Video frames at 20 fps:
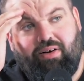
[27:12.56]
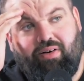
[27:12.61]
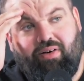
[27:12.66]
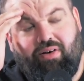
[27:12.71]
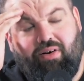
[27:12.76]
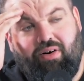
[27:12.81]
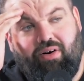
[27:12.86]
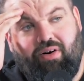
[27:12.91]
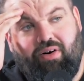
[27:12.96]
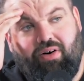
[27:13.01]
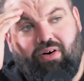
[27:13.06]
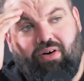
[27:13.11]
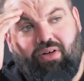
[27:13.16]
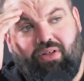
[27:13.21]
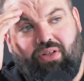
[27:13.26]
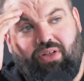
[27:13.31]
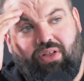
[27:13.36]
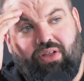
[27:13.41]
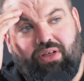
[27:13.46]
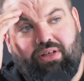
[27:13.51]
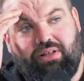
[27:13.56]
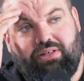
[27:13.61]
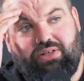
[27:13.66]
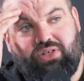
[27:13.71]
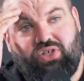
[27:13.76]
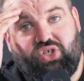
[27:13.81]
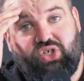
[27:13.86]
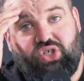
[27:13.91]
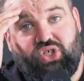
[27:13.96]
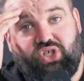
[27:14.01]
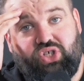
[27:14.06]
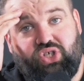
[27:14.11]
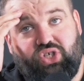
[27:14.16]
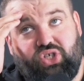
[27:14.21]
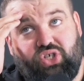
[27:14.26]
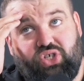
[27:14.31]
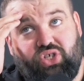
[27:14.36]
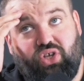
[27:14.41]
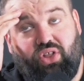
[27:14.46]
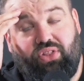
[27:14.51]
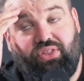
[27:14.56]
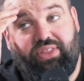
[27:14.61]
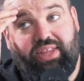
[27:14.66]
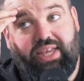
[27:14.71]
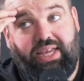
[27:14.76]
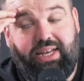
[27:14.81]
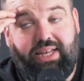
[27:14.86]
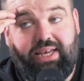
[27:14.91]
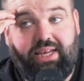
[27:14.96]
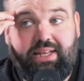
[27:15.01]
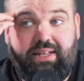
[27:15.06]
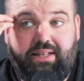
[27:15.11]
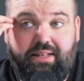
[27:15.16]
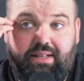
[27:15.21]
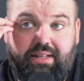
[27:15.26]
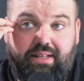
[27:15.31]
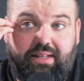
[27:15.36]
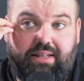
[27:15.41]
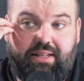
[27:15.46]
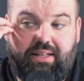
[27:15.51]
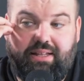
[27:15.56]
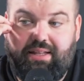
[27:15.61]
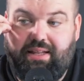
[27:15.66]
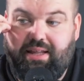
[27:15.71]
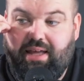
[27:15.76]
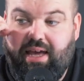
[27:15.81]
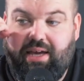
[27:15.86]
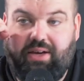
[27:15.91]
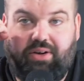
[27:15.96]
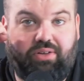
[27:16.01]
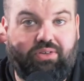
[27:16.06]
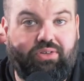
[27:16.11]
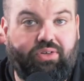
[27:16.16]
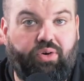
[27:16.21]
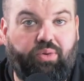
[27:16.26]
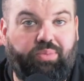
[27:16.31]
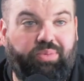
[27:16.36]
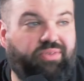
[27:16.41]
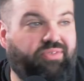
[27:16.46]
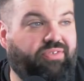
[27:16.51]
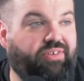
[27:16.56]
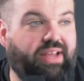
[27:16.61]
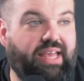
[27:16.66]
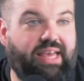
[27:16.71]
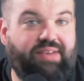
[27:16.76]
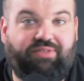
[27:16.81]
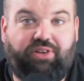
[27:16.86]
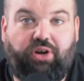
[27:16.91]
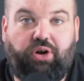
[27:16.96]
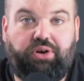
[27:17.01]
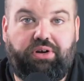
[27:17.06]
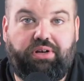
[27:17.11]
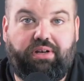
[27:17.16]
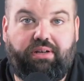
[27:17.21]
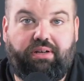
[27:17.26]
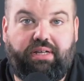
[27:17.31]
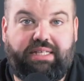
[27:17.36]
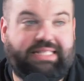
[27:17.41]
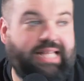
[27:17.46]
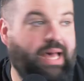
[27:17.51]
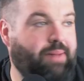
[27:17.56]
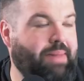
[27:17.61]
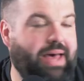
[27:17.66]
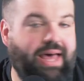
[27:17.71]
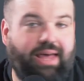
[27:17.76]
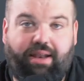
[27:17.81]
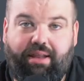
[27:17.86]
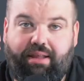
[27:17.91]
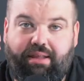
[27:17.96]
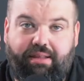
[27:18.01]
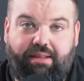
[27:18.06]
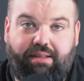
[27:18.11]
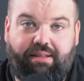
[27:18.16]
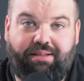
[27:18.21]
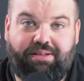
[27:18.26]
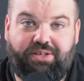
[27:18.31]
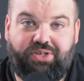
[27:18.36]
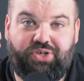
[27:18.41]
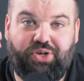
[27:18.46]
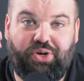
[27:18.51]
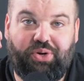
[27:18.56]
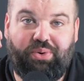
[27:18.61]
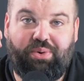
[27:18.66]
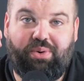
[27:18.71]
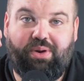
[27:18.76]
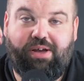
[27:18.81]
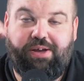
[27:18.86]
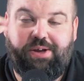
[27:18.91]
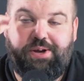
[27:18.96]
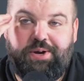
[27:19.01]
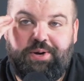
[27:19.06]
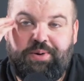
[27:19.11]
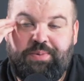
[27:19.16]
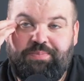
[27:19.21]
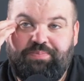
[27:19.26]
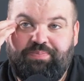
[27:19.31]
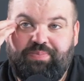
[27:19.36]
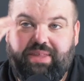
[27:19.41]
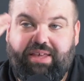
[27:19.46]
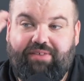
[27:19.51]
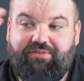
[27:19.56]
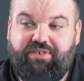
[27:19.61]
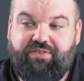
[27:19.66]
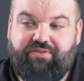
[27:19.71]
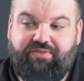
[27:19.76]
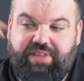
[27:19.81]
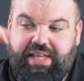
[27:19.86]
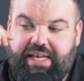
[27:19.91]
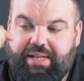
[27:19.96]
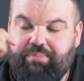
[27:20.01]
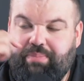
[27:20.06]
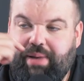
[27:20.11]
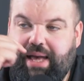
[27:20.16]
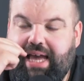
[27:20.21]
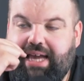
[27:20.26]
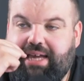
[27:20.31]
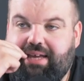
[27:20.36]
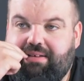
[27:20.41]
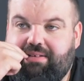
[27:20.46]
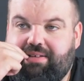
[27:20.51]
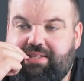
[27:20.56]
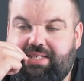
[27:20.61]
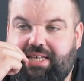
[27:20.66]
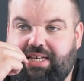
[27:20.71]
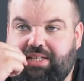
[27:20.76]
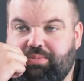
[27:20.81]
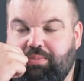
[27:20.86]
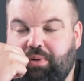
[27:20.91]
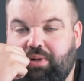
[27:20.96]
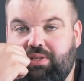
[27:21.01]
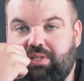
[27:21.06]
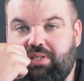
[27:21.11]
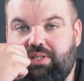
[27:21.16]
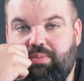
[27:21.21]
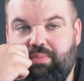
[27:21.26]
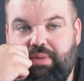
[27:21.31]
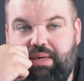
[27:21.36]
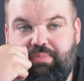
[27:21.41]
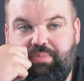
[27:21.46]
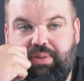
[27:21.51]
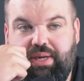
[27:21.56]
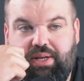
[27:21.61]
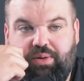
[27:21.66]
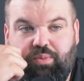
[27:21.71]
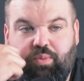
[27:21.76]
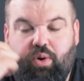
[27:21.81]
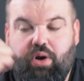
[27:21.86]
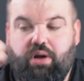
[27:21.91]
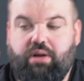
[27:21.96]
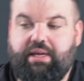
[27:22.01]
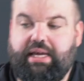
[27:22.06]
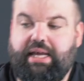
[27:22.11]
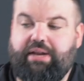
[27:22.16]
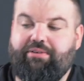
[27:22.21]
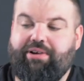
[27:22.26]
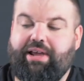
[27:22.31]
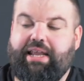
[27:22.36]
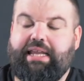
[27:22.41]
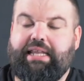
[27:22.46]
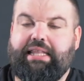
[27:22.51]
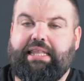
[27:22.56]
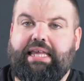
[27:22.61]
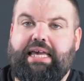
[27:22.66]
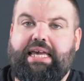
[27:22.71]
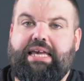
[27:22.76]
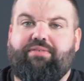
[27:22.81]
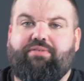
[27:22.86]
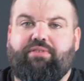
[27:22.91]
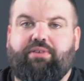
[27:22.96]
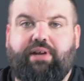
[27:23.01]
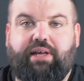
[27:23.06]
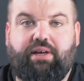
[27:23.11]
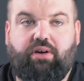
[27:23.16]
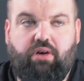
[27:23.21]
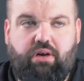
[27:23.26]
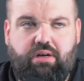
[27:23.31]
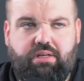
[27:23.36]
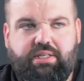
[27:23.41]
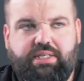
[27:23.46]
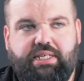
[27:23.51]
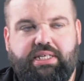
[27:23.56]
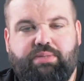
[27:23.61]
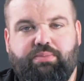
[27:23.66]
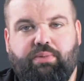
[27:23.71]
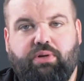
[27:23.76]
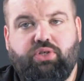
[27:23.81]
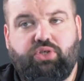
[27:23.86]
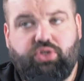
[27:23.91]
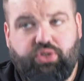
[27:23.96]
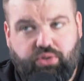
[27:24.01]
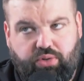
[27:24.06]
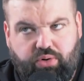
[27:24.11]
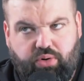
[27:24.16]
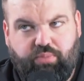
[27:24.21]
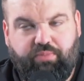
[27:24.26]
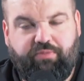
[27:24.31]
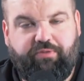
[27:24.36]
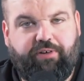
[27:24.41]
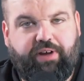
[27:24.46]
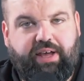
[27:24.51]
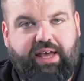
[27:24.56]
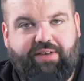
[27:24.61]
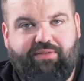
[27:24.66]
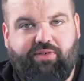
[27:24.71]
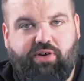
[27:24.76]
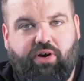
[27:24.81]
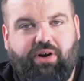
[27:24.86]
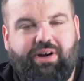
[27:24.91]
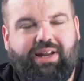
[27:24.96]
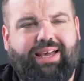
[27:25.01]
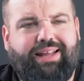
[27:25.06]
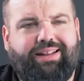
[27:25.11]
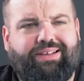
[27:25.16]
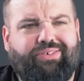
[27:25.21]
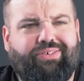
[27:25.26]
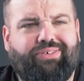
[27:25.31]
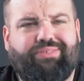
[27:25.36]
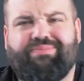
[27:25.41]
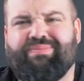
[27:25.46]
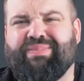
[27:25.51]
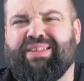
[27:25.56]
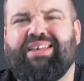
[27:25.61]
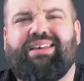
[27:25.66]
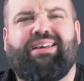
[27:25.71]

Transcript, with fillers: on Sunday night, I got the open for Kevin Hart. Is that mad? So if you flick back six months to me being in work, getting ready to leave, and they're like, oh, in six months you're going to open for Kevin Hart, I'd go on.